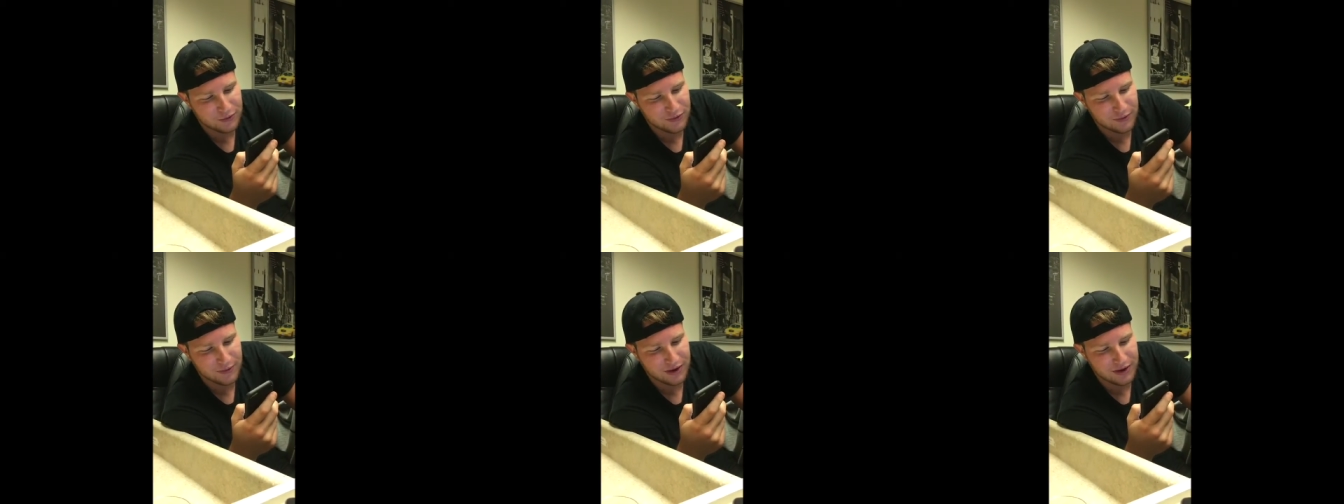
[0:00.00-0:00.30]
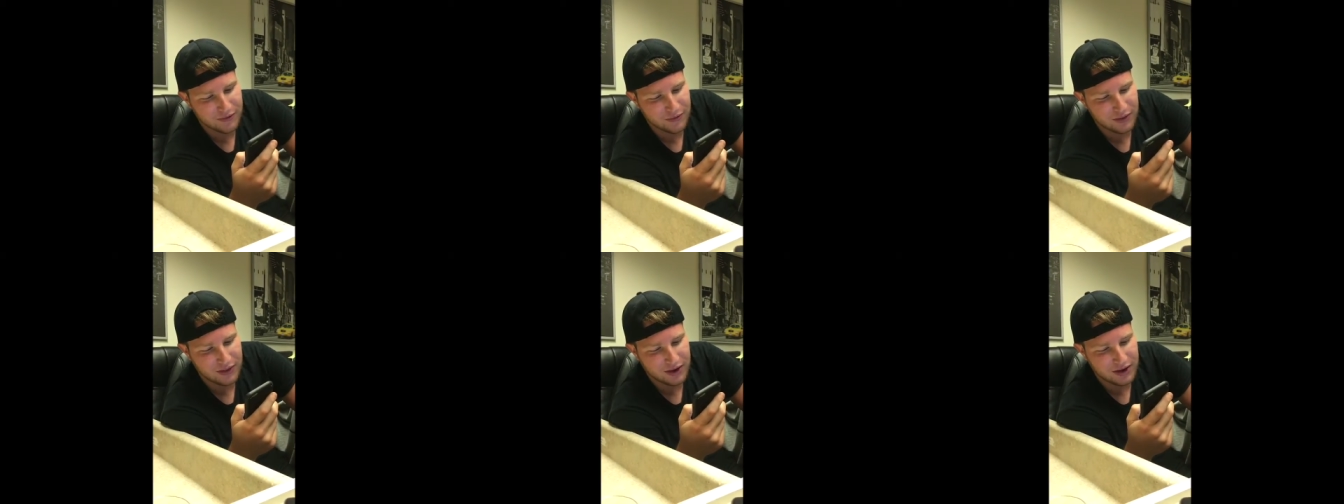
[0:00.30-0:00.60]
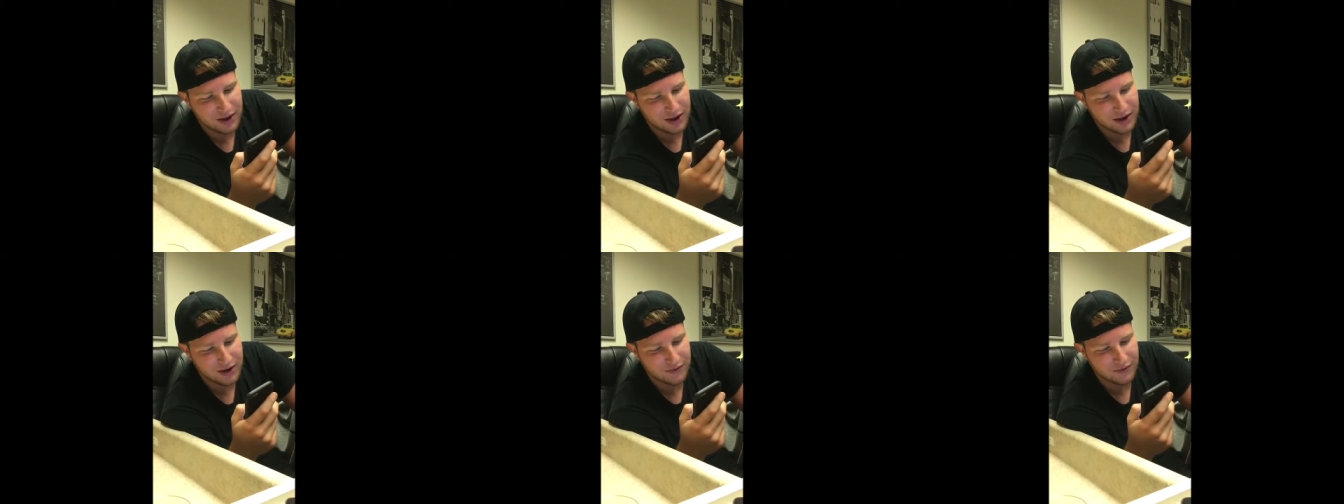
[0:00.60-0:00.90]
do whatever they
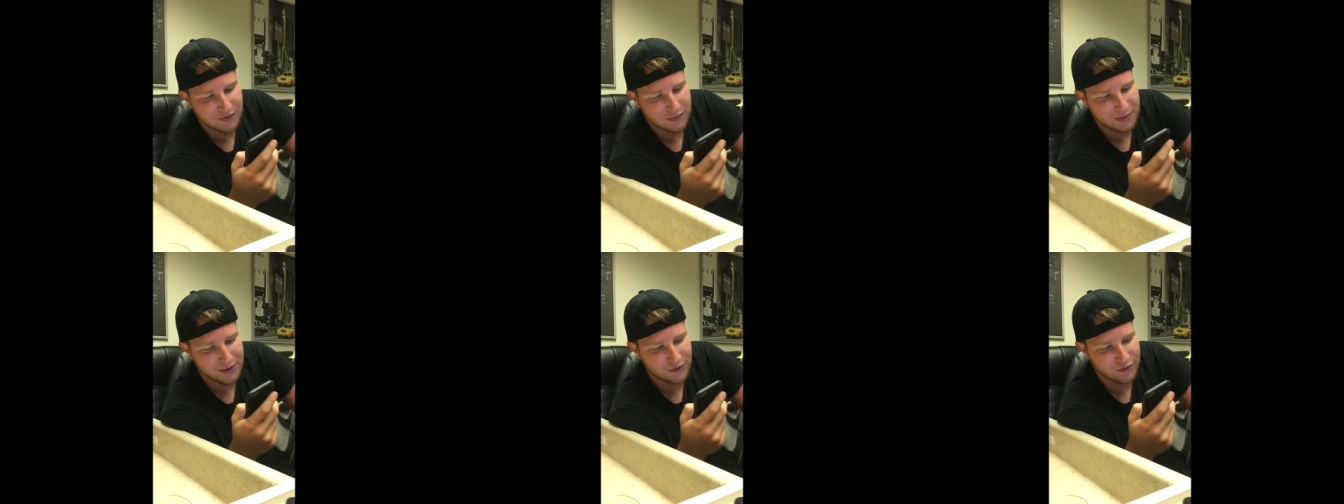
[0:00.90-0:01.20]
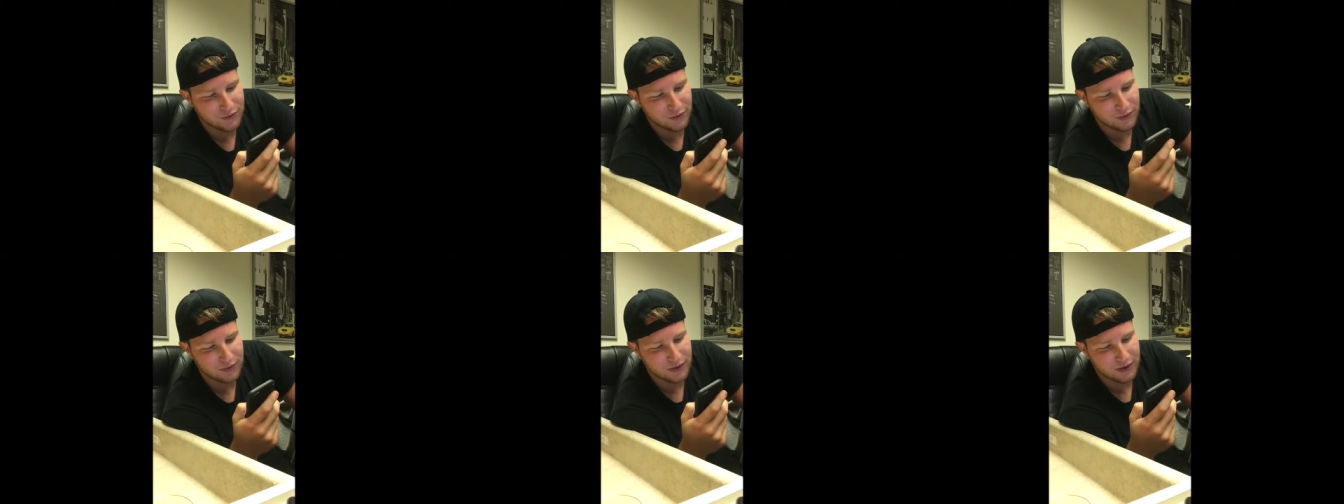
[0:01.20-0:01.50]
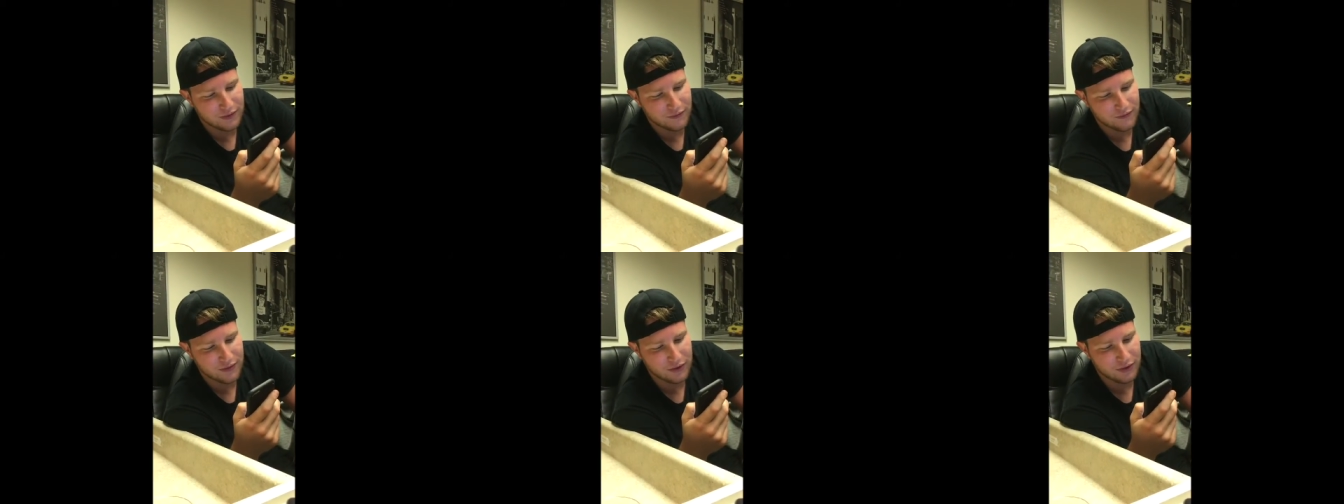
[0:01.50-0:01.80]
can to make sure
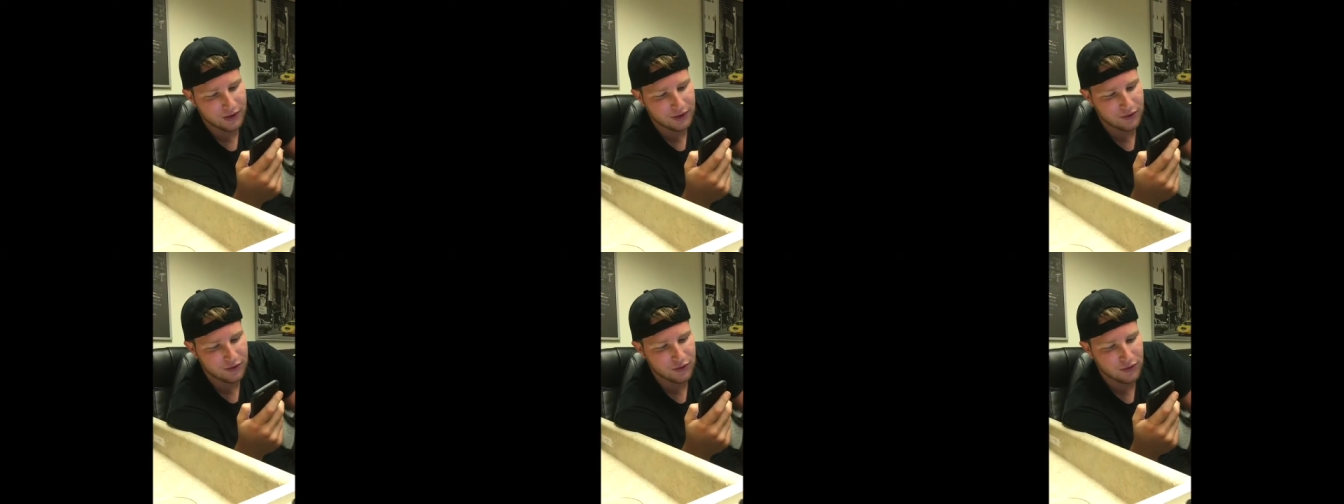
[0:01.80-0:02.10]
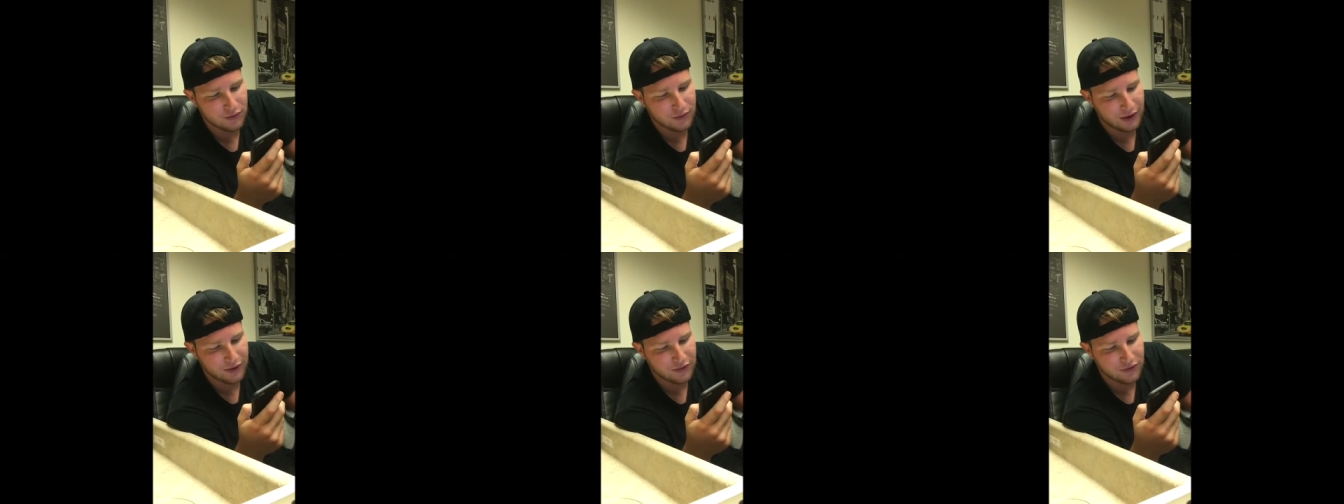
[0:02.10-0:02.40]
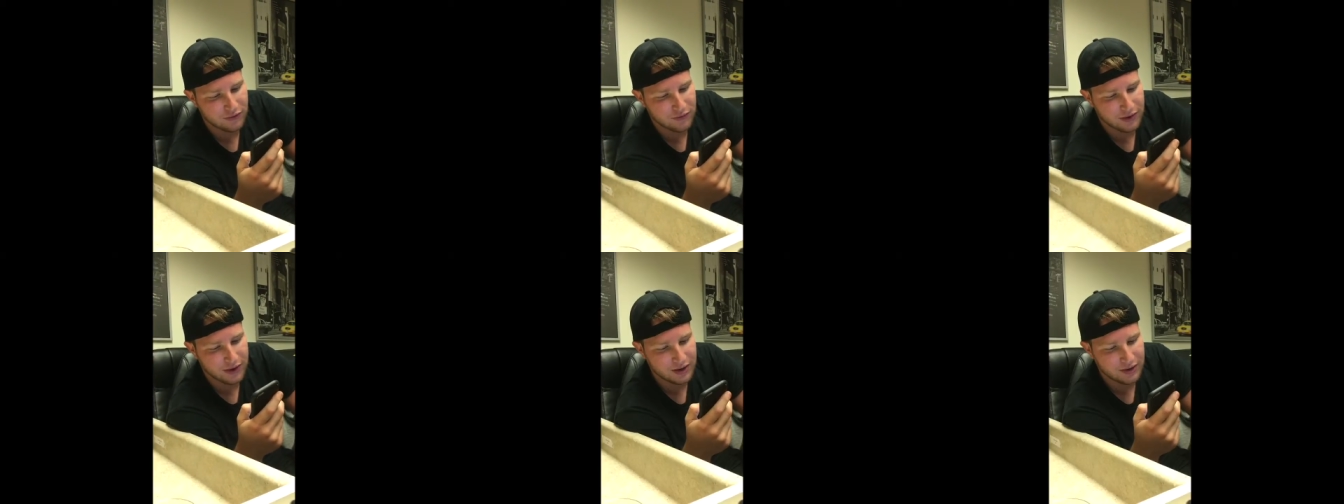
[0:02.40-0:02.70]
that a father has no right
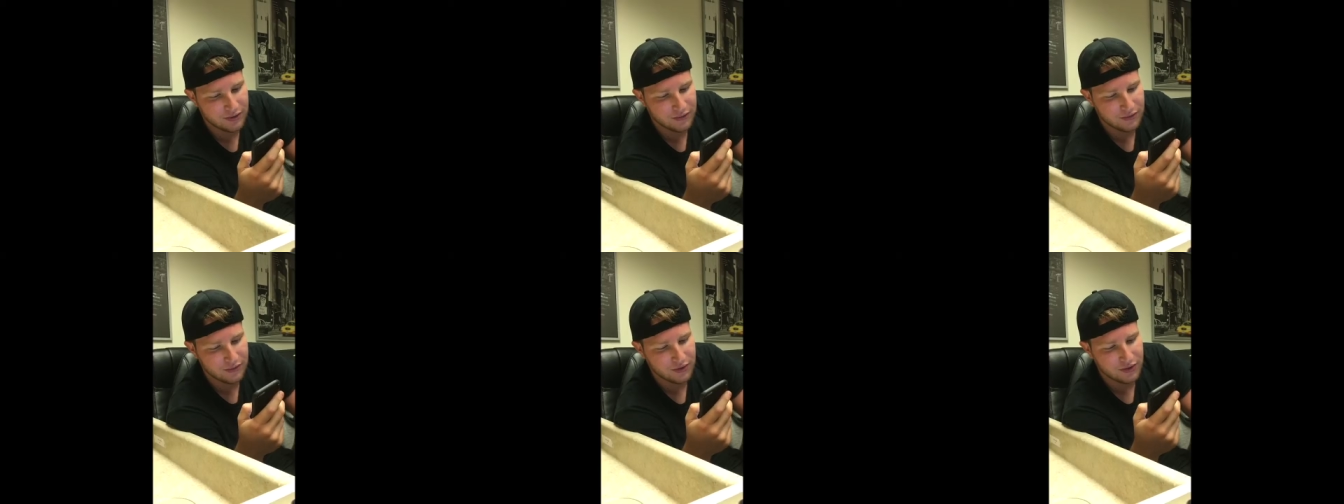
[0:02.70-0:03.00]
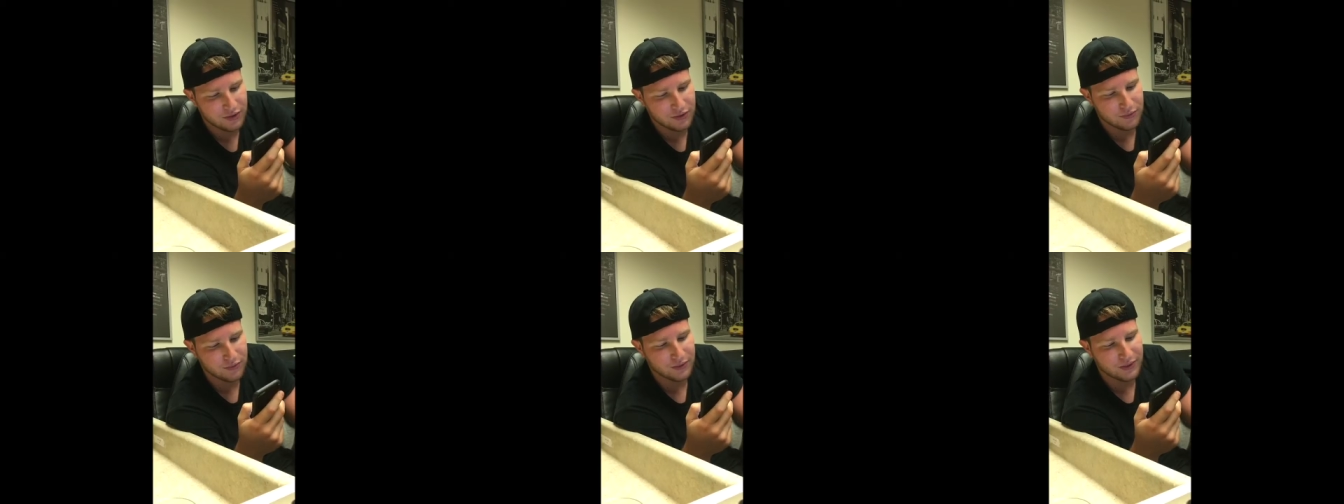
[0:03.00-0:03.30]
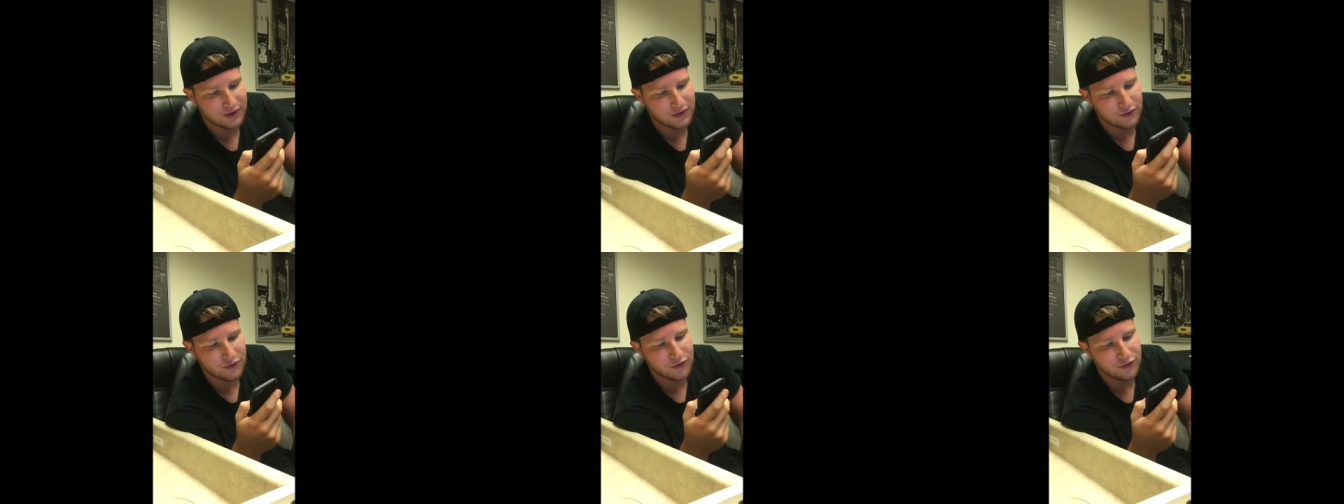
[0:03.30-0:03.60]
to raise his
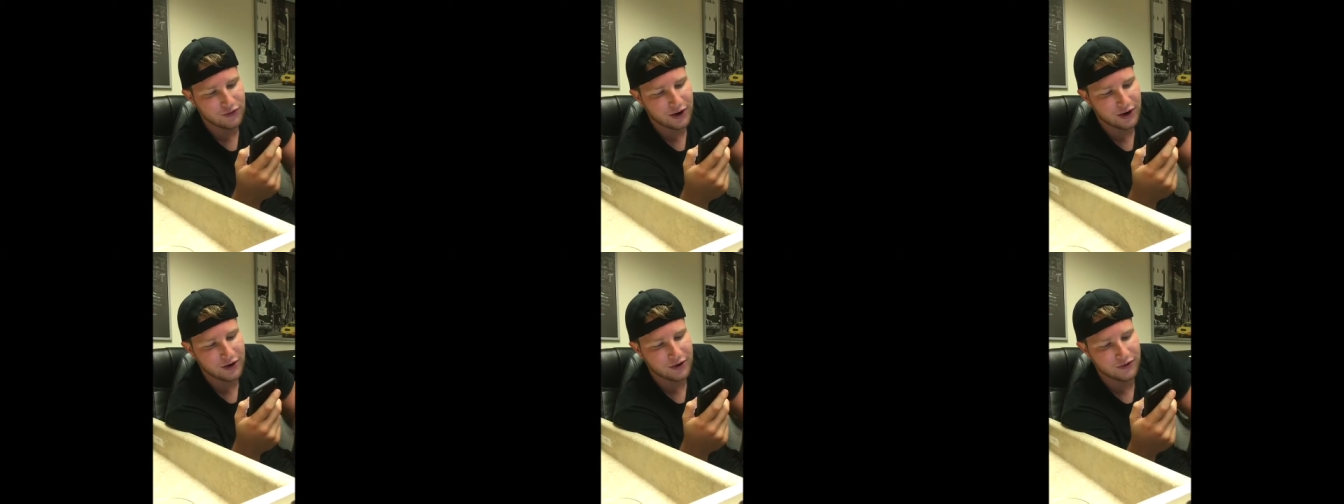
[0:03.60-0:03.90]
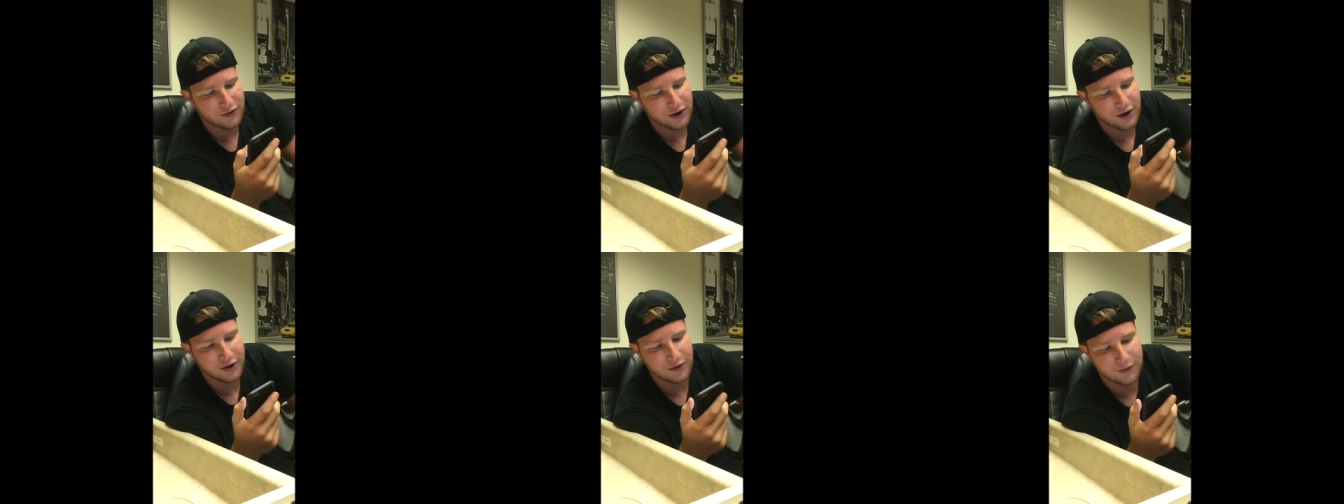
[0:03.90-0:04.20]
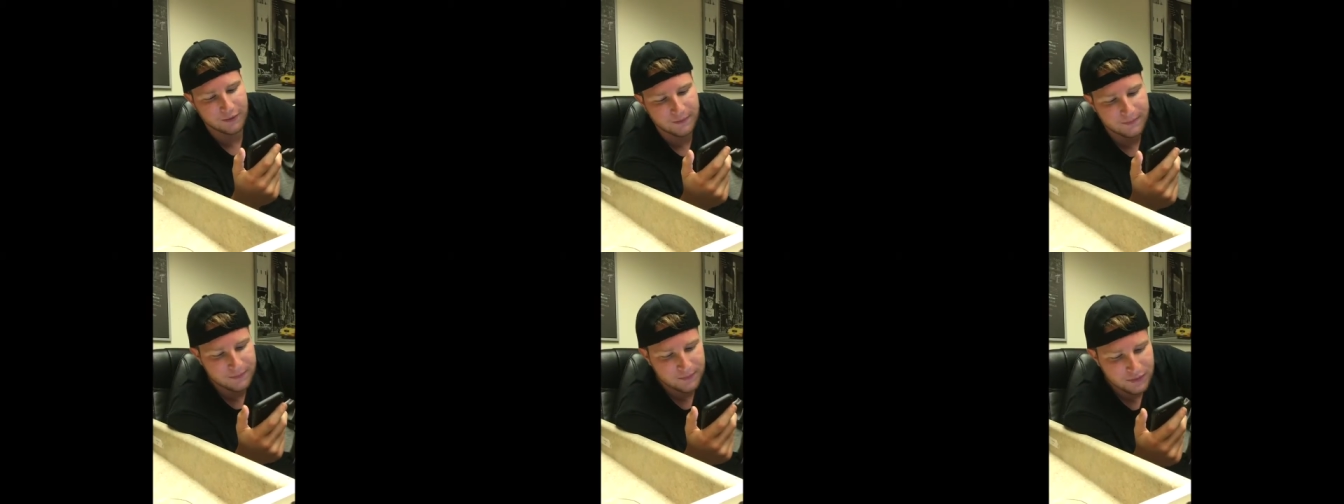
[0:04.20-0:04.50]
relinquished
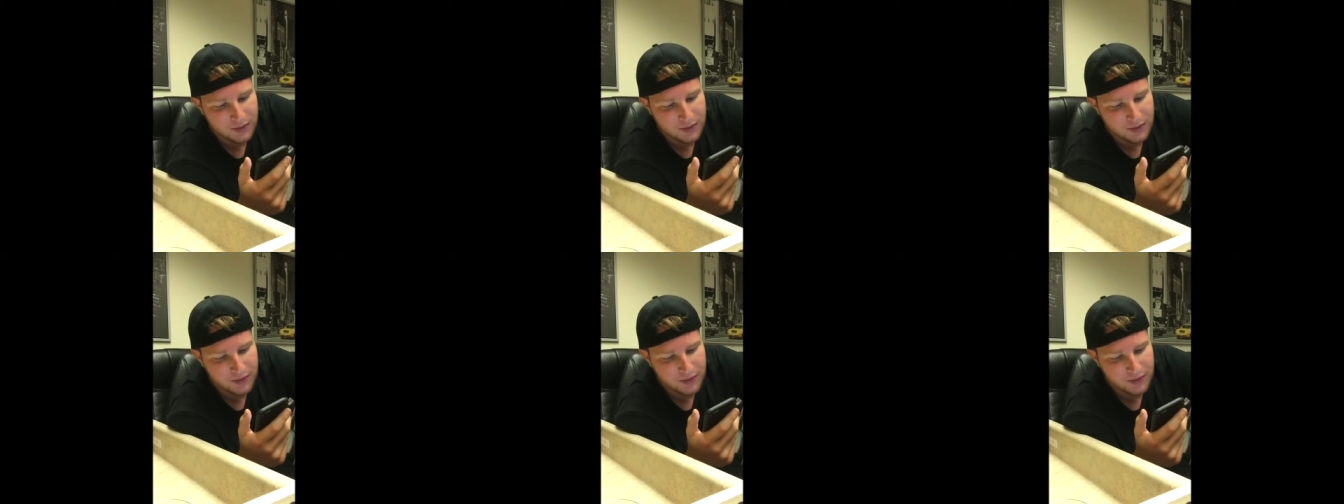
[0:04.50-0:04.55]
child.